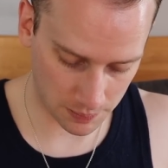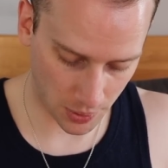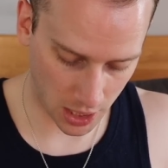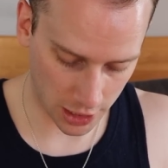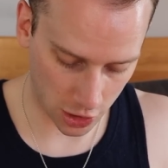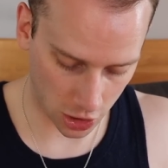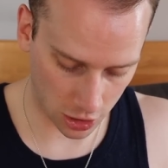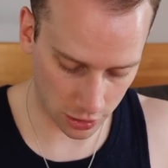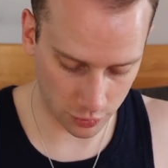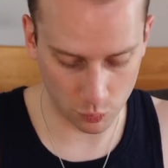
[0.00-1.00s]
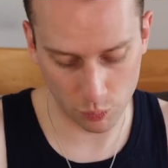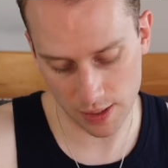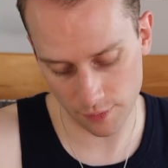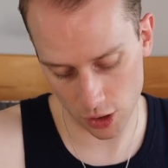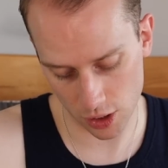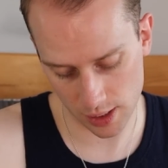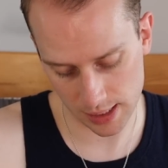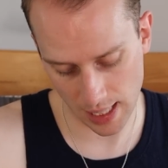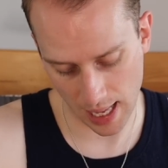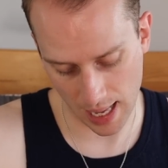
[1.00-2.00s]
by Curlew
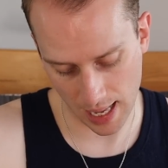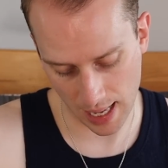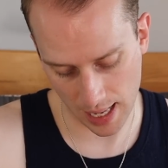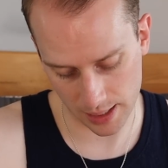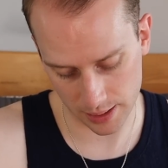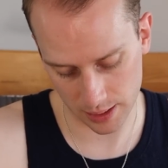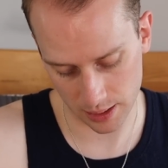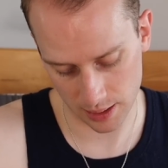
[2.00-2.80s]
weavers, and